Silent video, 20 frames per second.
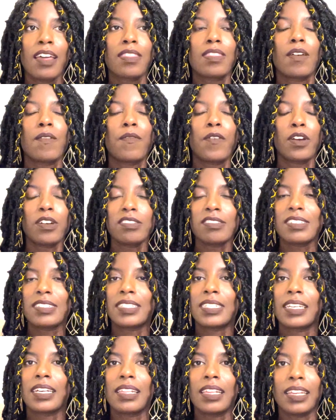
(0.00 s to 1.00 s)
The
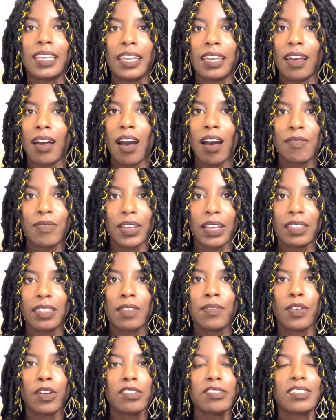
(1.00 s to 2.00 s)
versatility of it, the
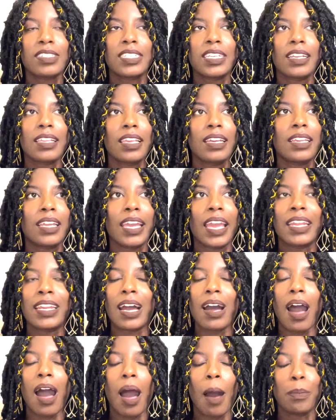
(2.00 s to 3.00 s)
versatility and
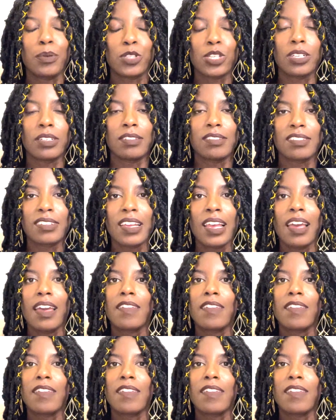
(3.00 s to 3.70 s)
options